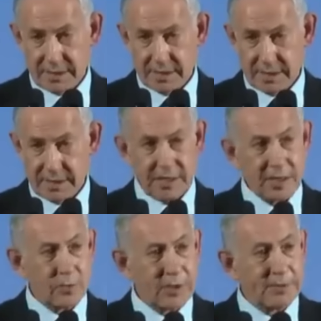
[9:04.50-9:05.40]
And
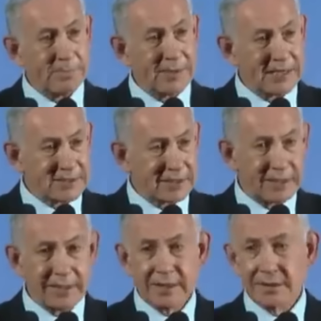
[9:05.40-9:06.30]
then we
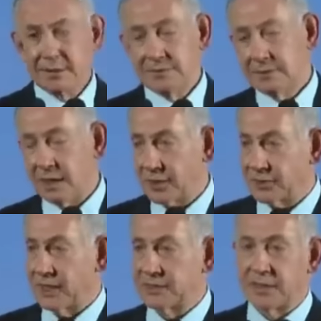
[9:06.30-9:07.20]
basically, how
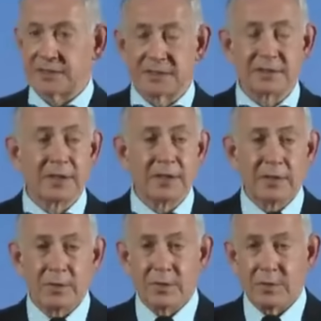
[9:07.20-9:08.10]
shall I say this?
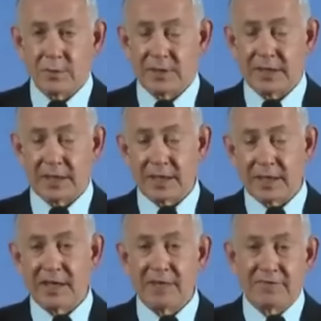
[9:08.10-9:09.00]
We
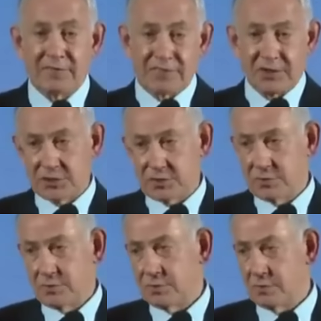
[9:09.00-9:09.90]
leave the fish
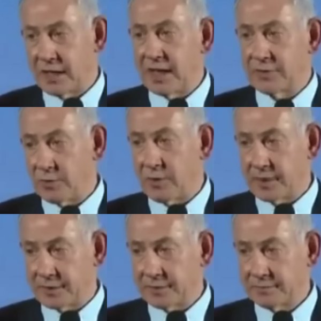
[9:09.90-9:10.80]
without the
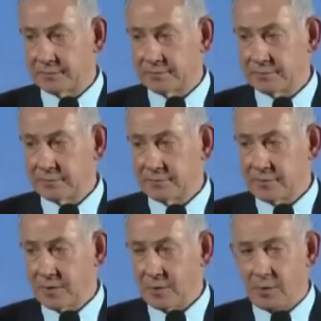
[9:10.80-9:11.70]
water.
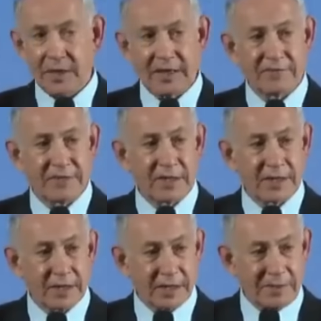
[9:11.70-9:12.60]
We leave the
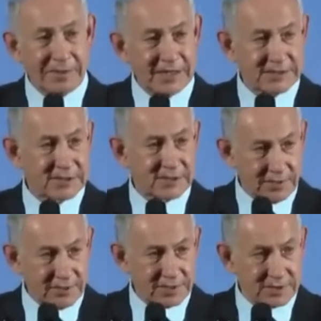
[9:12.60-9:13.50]
Hamas
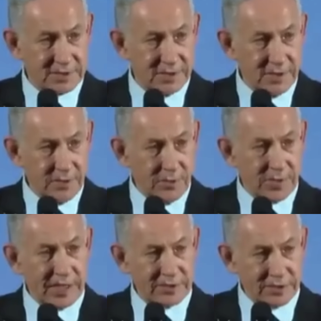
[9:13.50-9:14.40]
terrorists
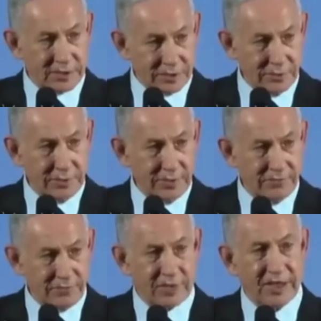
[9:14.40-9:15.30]
without the tool
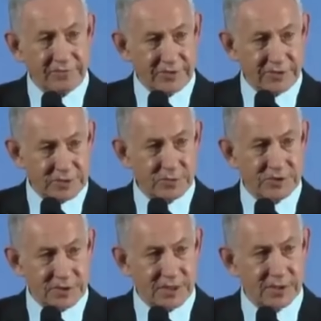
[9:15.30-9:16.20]
for governance
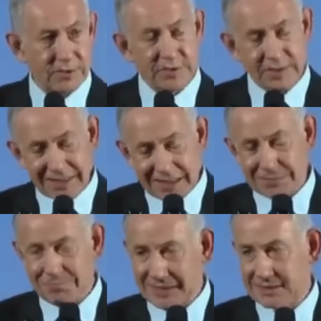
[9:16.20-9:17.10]
which they use, and that's
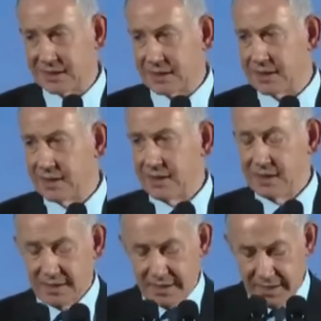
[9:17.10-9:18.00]
basically
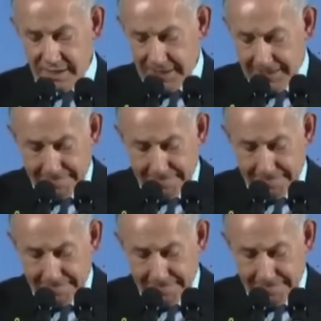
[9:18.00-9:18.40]
the